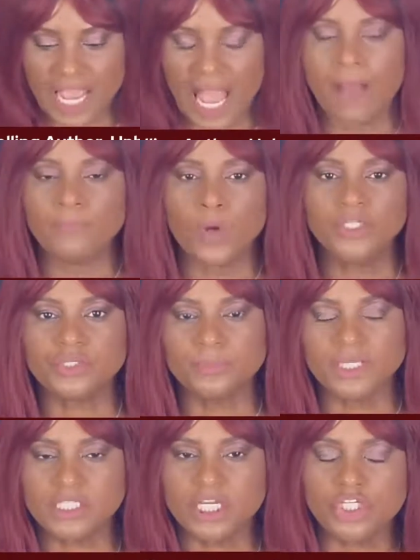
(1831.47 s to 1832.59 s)
I'm going to
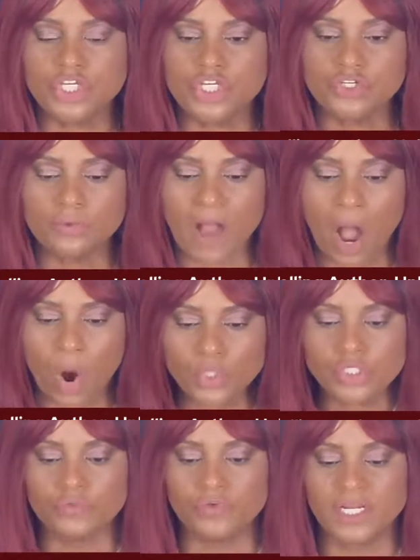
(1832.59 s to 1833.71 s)
be teaching you my own
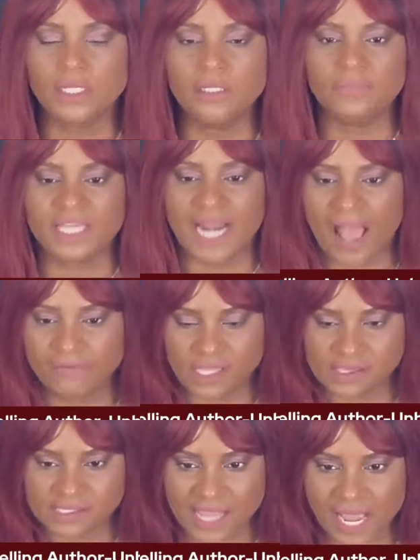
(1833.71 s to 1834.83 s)
curriculum that I have
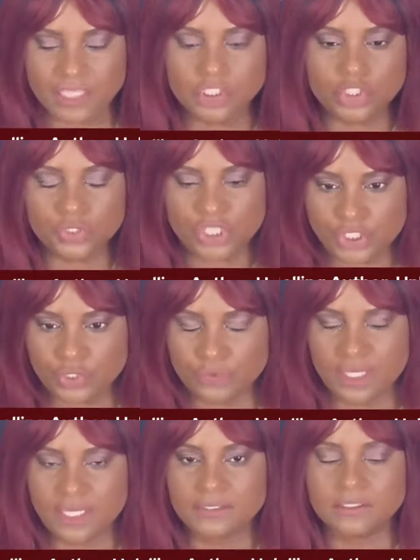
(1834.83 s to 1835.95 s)
designed to teach you
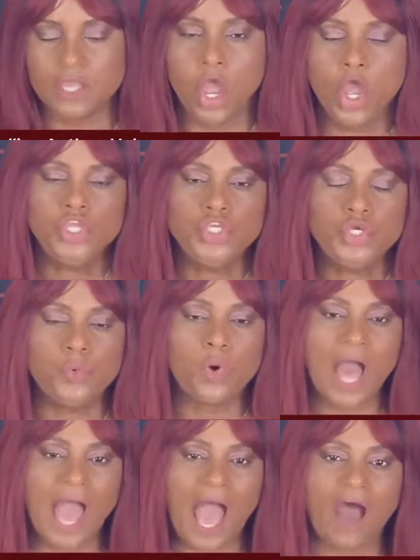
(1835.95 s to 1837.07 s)
this. You will
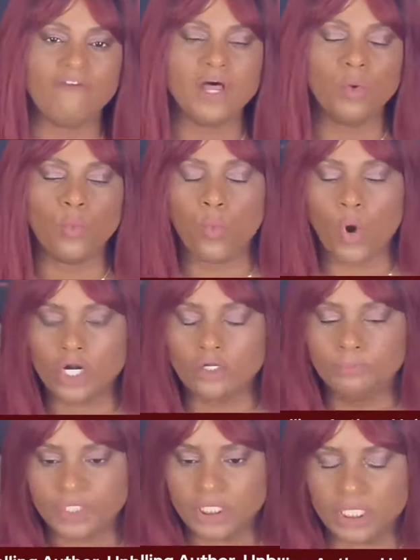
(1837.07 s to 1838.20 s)
have a
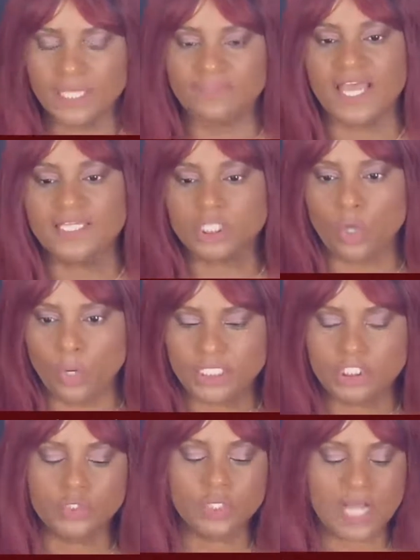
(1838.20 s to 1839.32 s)
workbook that is going
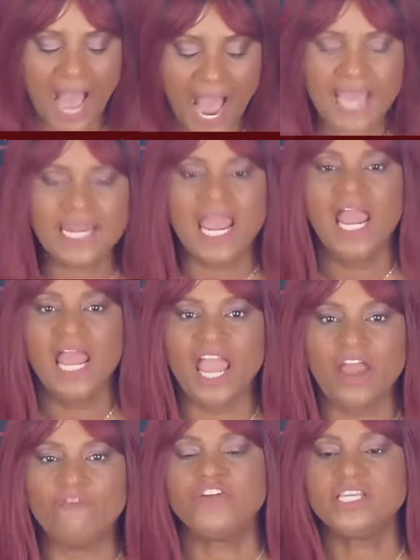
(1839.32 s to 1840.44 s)
to guide
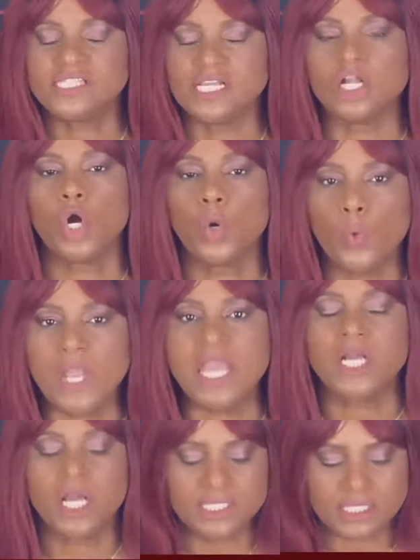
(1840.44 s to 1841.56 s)
every single
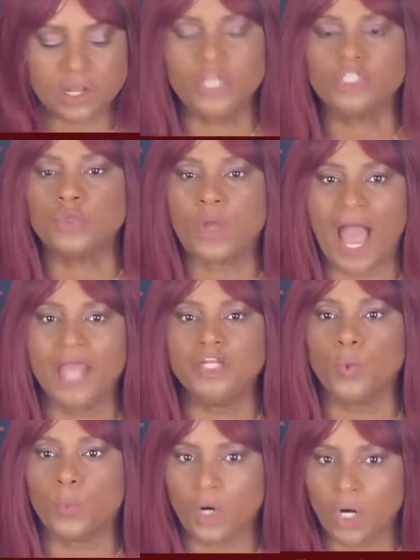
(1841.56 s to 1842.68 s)
week, is going to guide
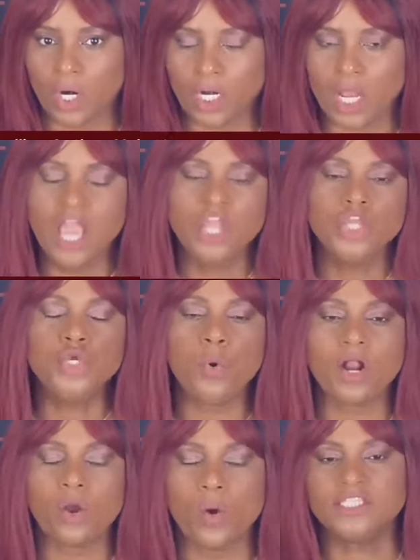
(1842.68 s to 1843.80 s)
your work. You
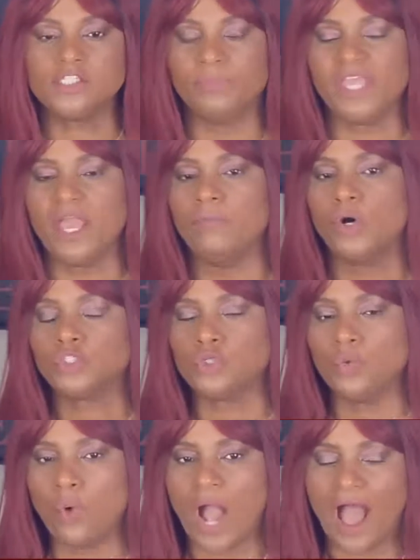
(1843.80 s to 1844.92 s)
are going to be able
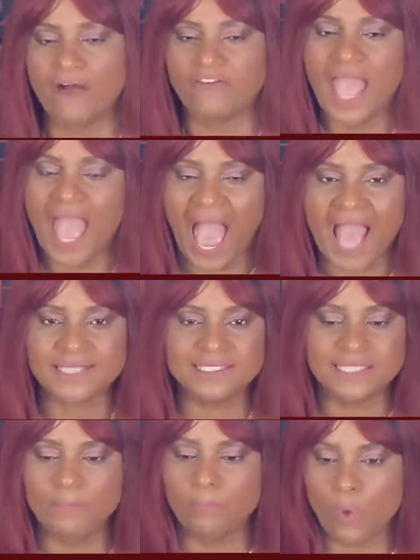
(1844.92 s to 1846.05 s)
to have hot
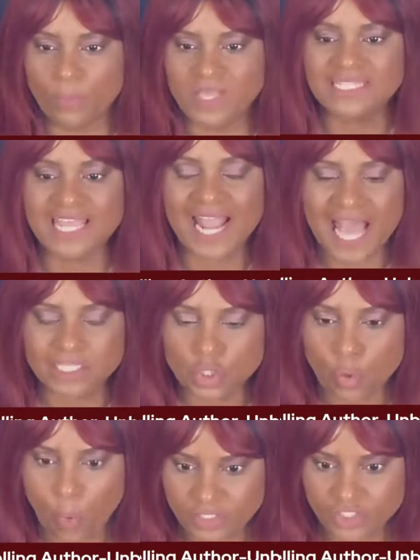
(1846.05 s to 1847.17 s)
seat moments and ask
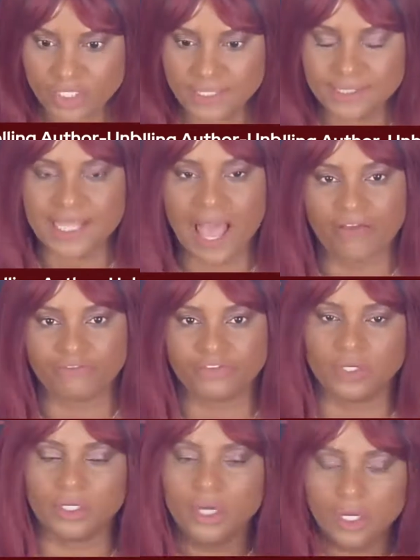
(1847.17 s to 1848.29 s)
questions
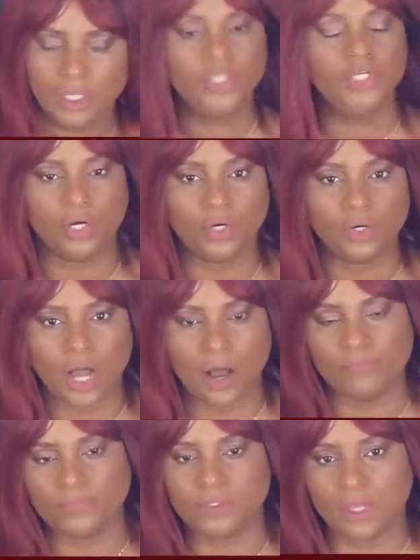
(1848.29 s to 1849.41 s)
after,
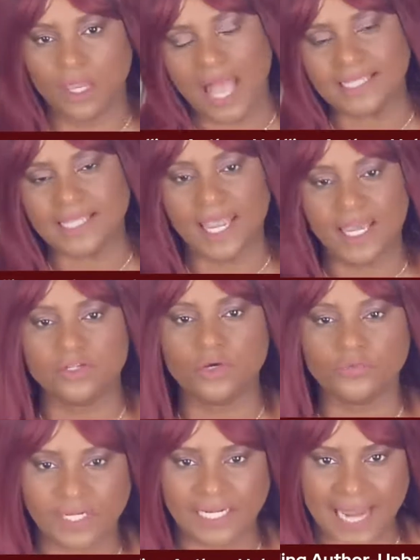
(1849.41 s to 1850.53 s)
at the end of
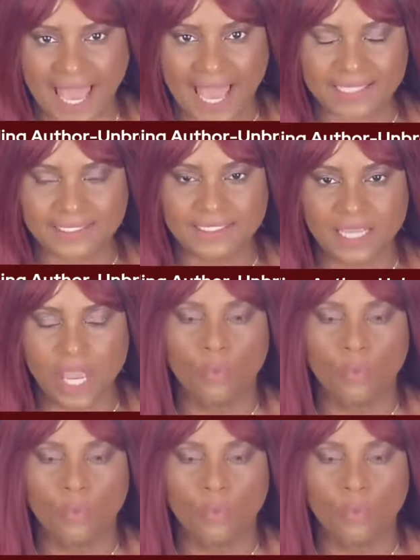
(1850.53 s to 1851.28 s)
the class.